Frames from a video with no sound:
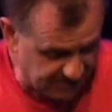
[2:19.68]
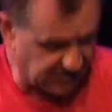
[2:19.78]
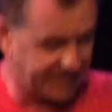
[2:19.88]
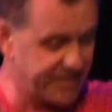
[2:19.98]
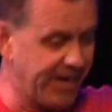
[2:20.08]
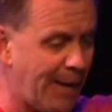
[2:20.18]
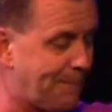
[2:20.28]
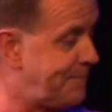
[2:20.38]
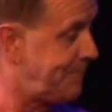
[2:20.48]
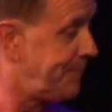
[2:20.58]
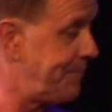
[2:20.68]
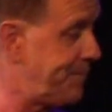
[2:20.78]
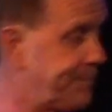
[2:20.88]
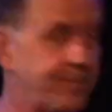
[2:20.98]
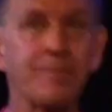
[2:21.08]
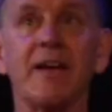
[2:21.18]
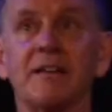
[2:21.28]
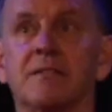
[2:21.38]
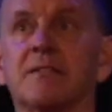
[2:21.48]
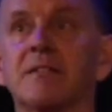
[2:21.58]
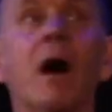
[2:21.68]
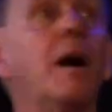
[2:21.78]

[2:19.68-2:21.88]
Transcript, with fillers: clean it up. That's